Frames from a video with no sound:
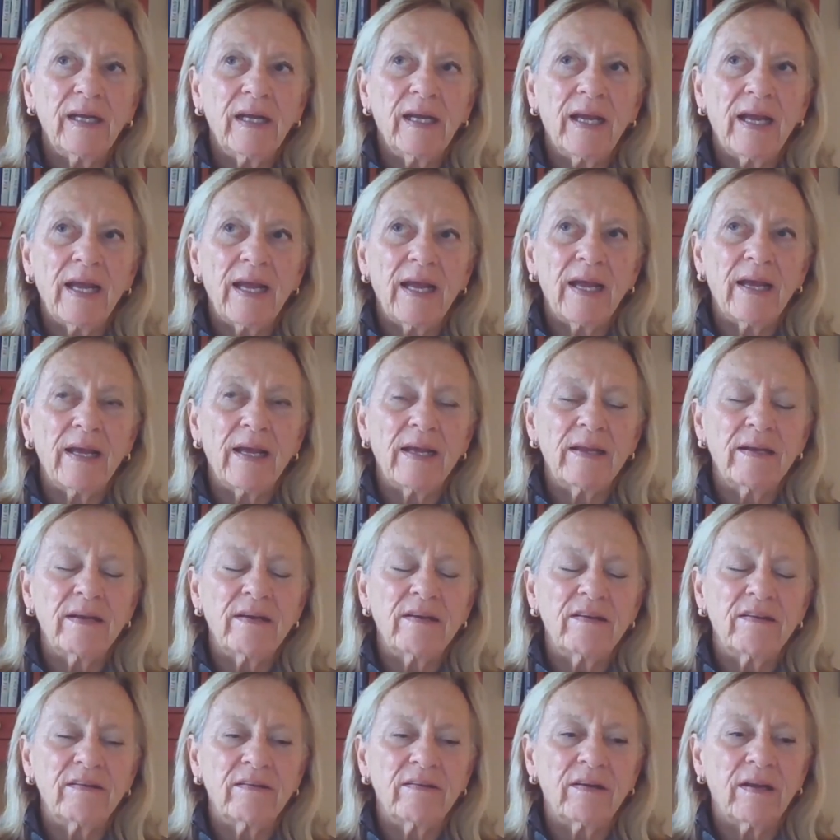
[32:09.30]

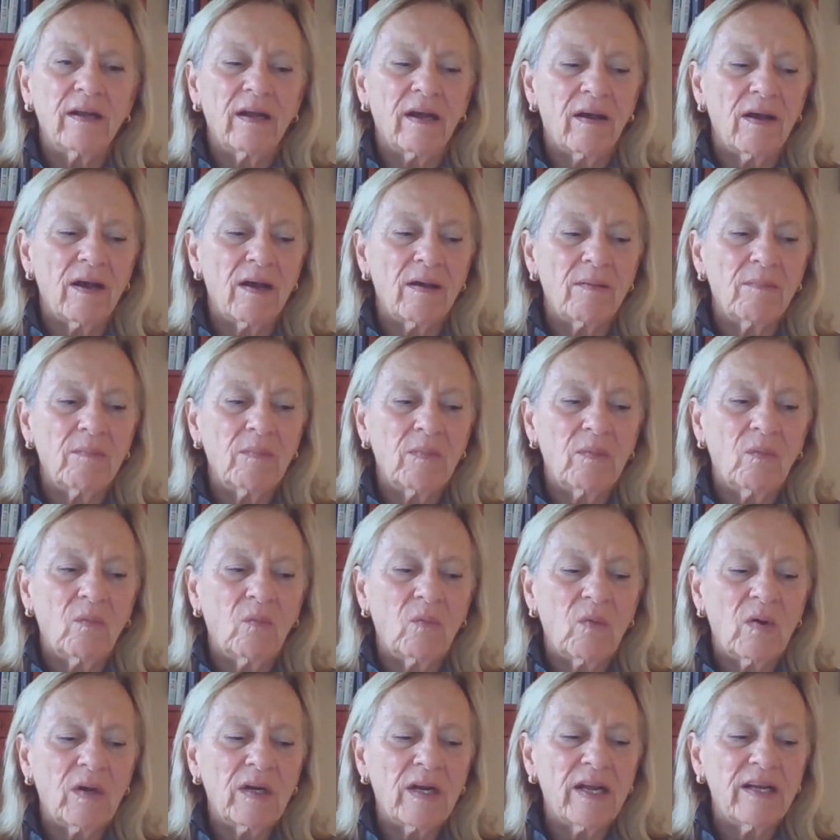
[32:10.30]
And
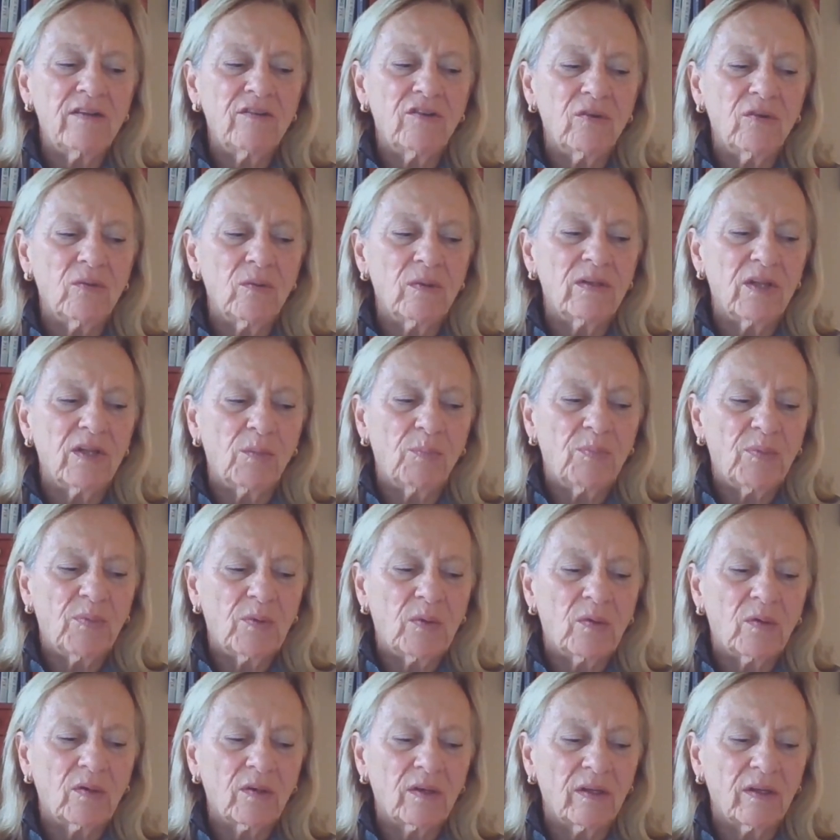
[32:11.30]
what I do in the
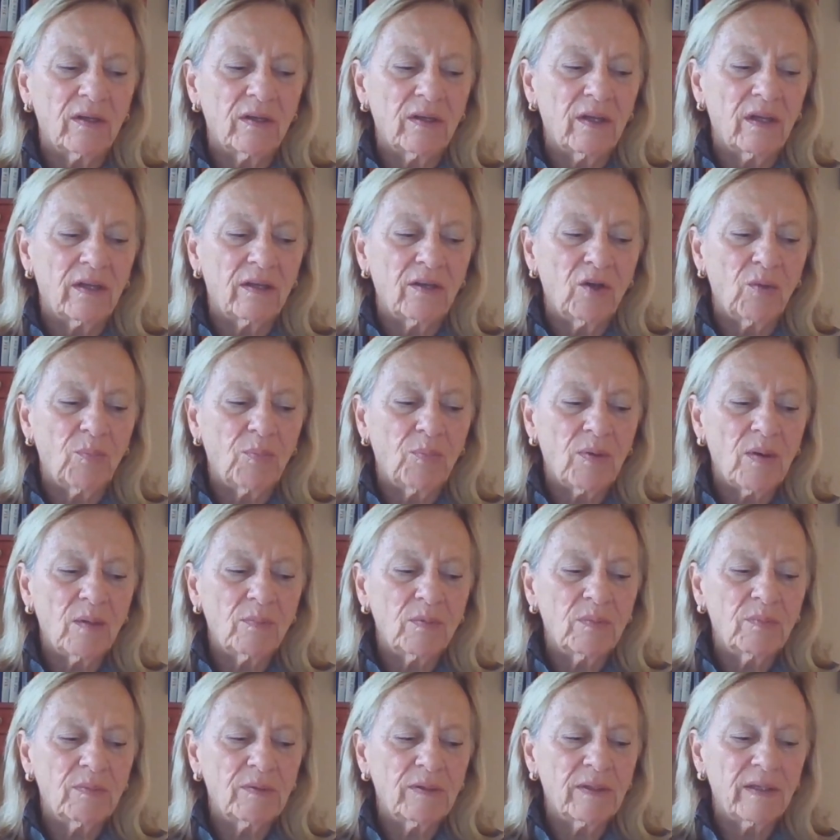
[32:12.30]
book, and you
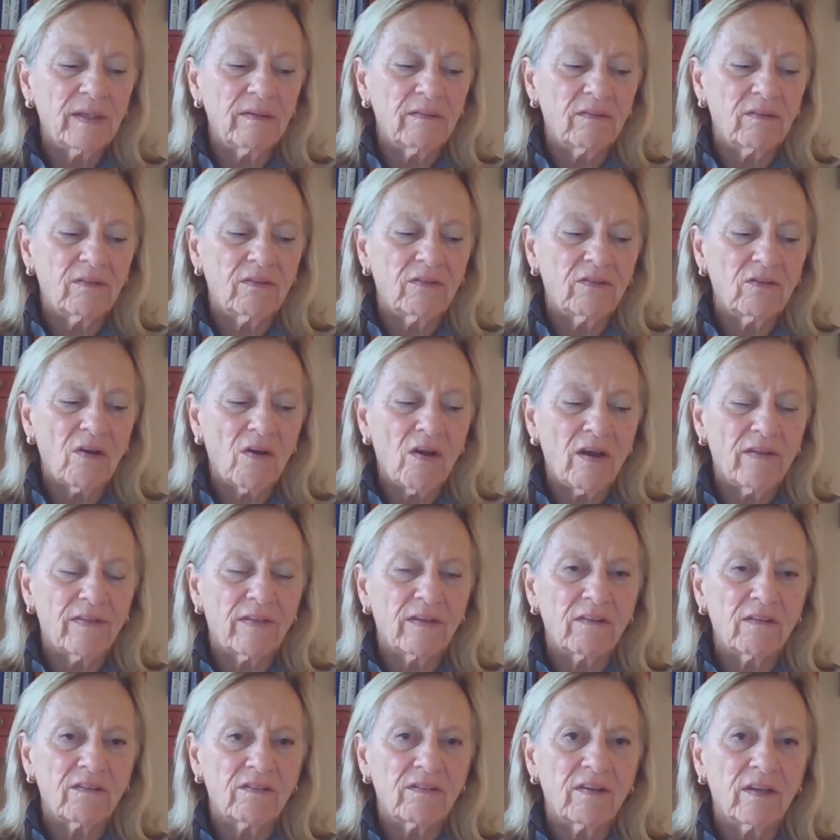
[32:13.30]
probably saw
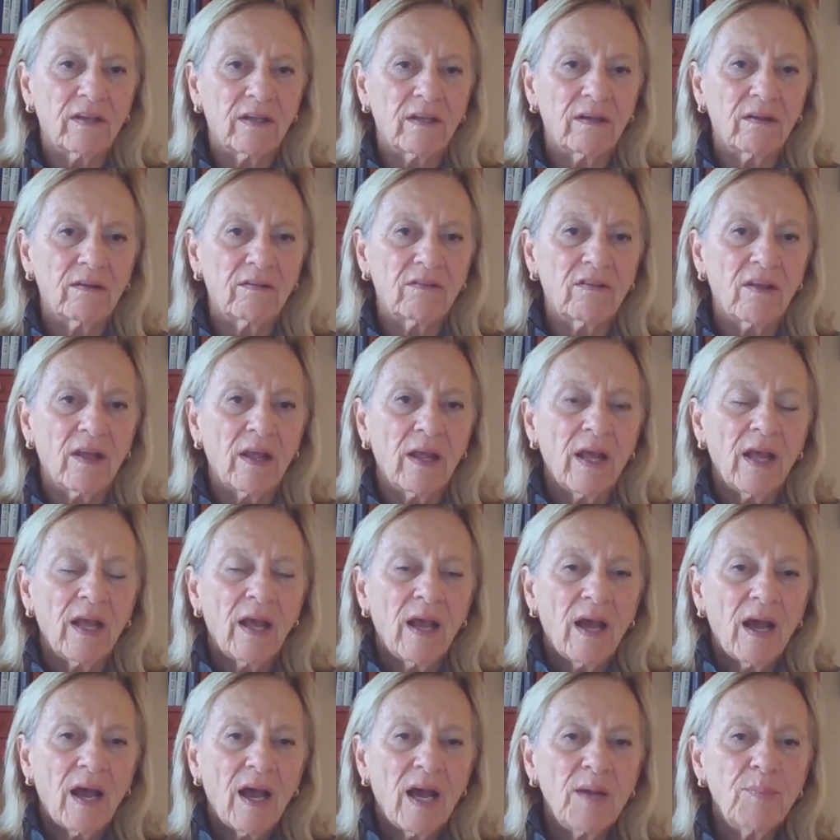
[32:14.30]
this, is
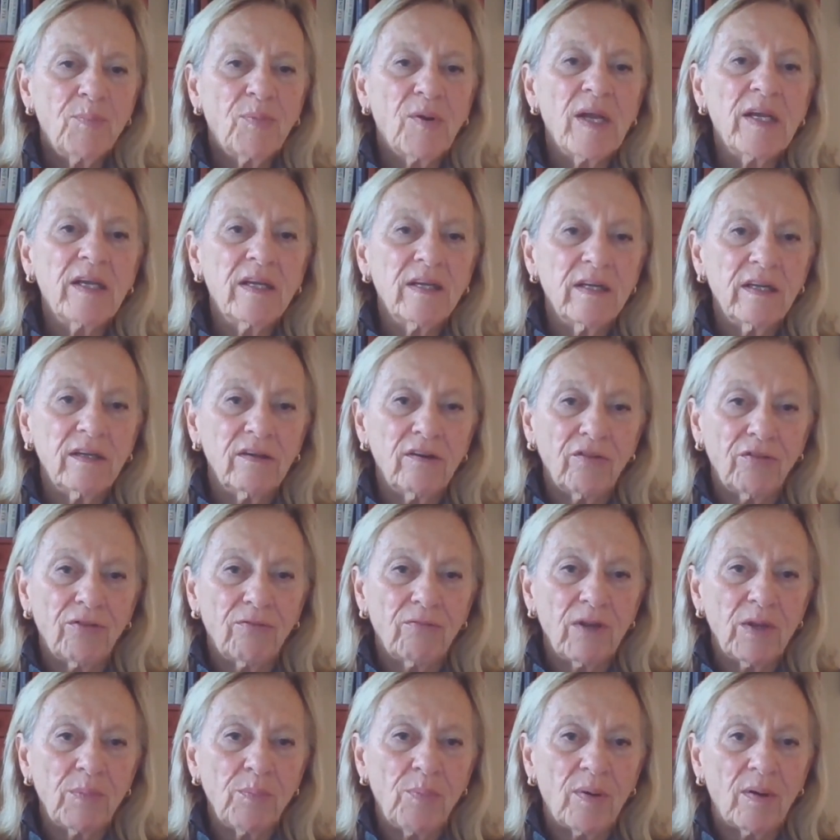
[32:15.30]
I break it into
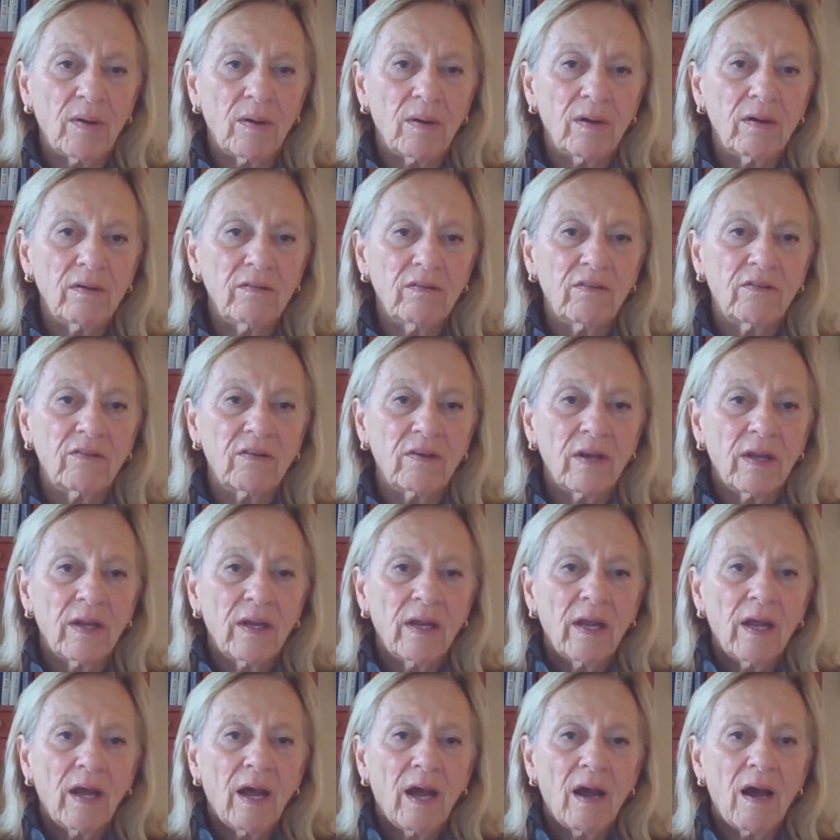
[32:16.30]
3 parts.
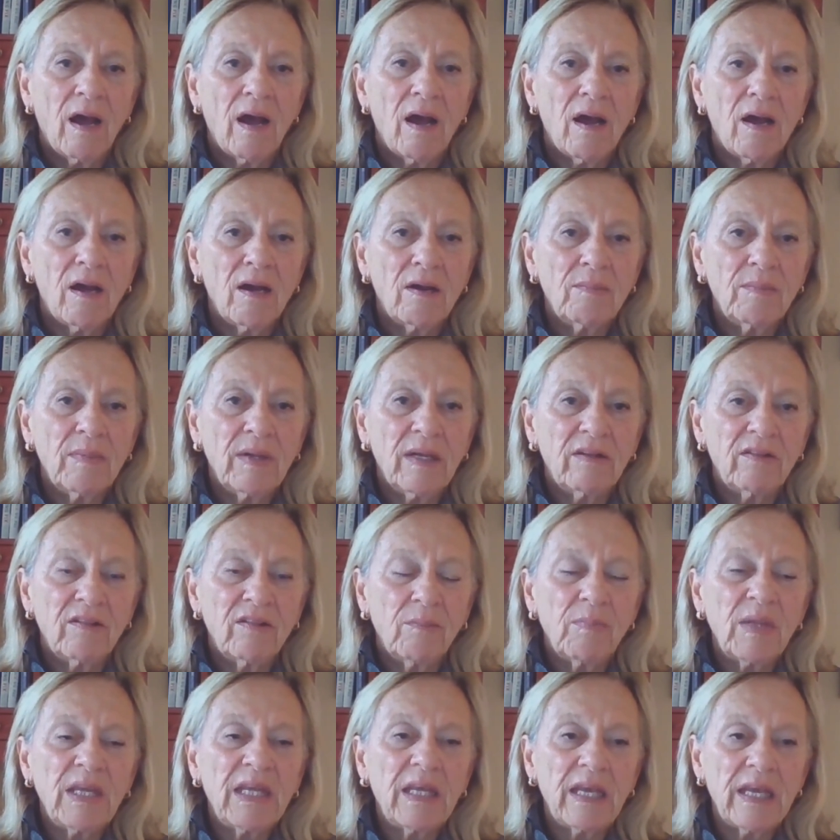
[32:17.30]
At
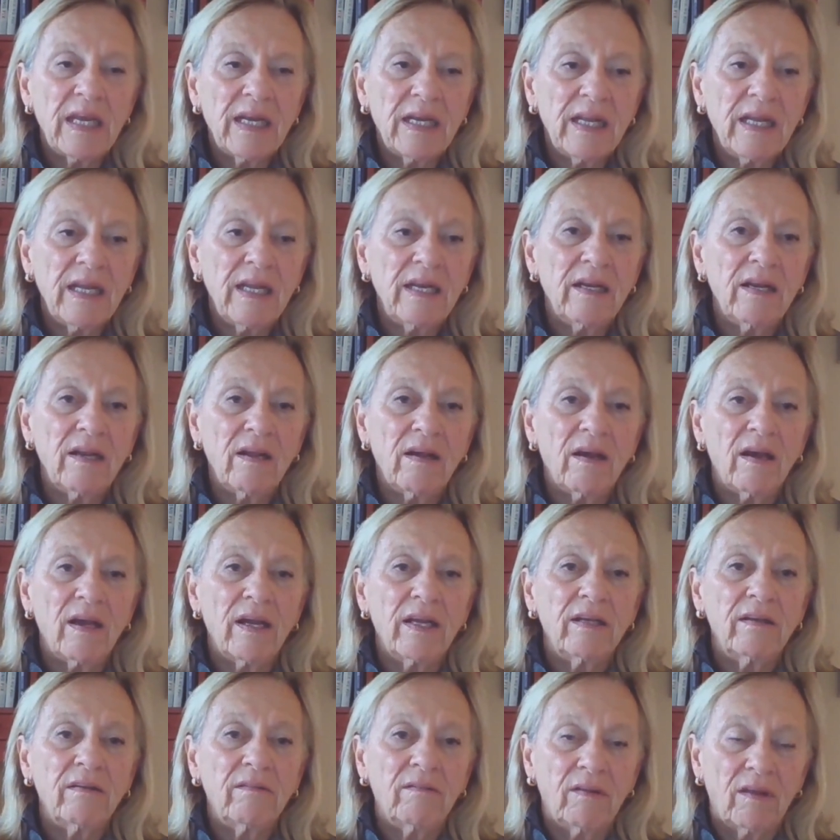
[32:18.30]
the beginning,
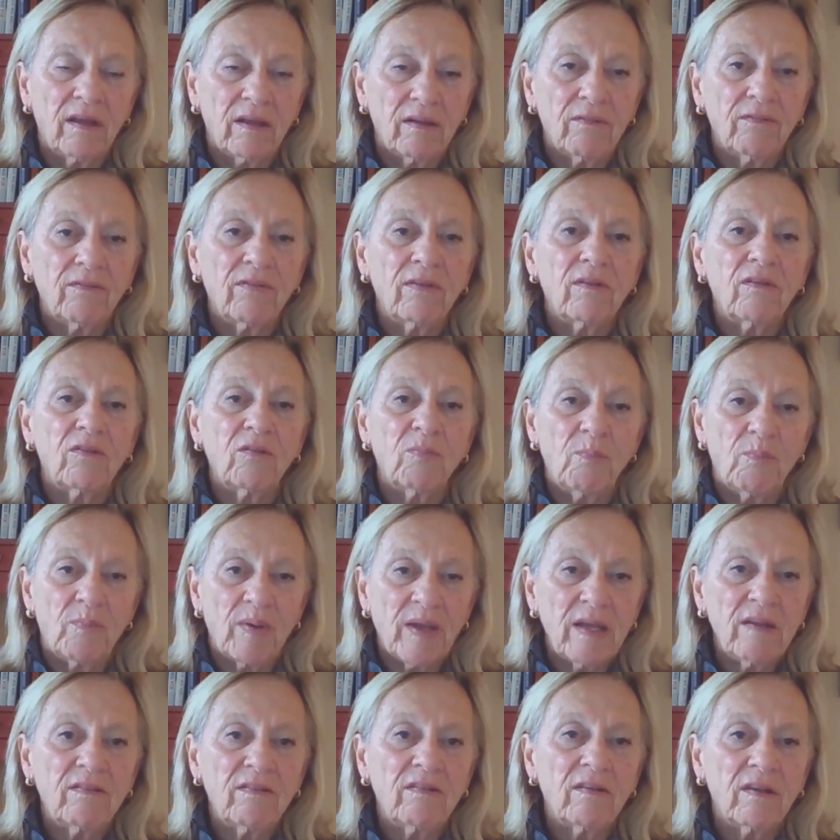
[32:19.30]
I give this
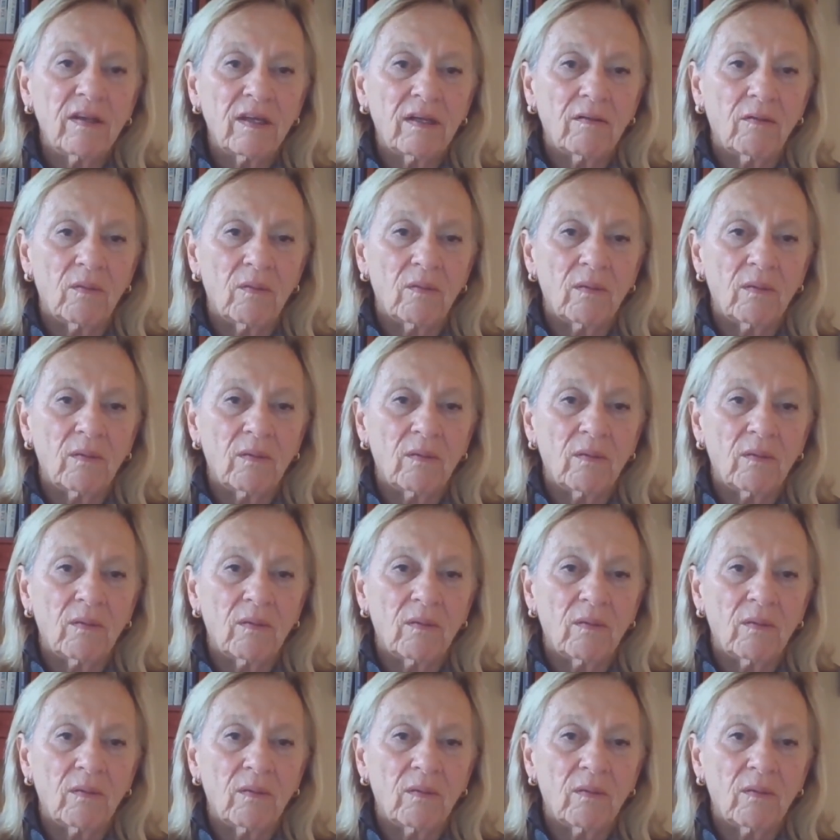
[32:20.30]
basic